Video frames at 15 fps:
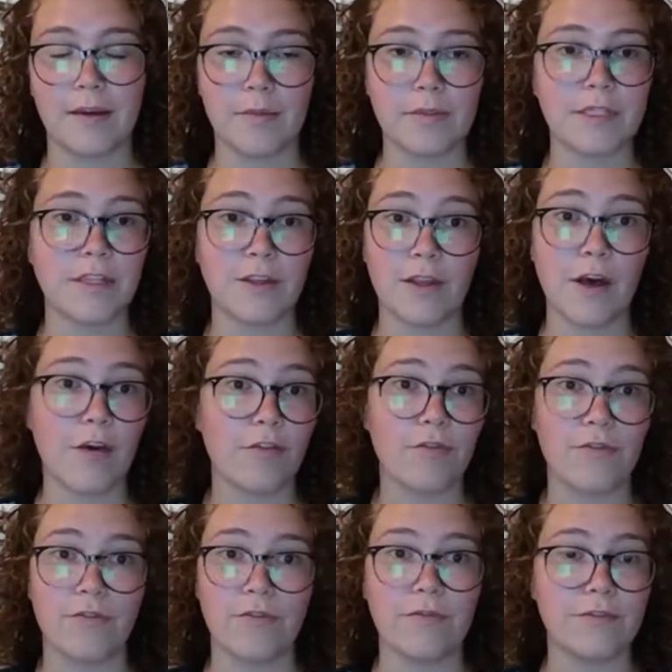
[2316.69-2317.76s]
come to
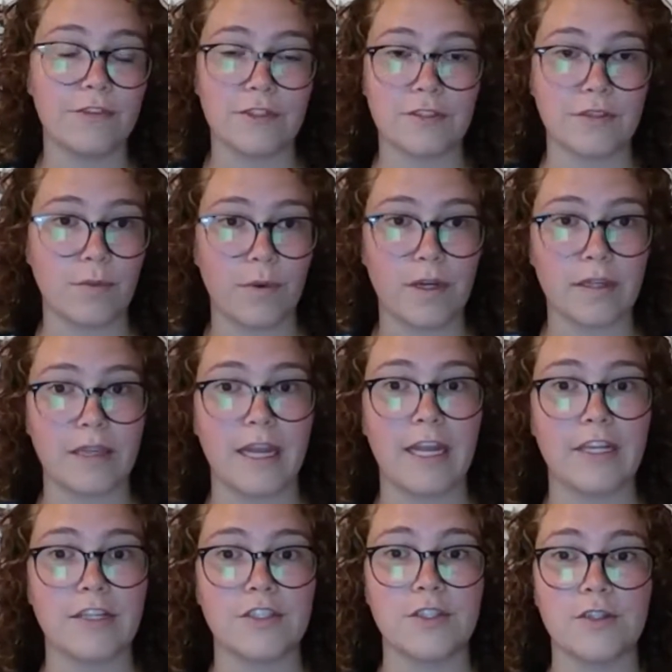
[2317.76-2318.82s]
love just the work that
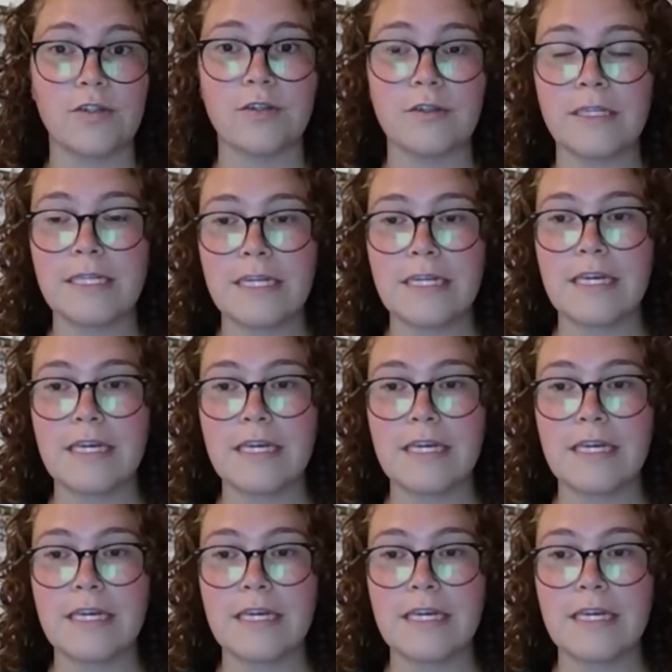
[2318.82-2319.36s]
I do.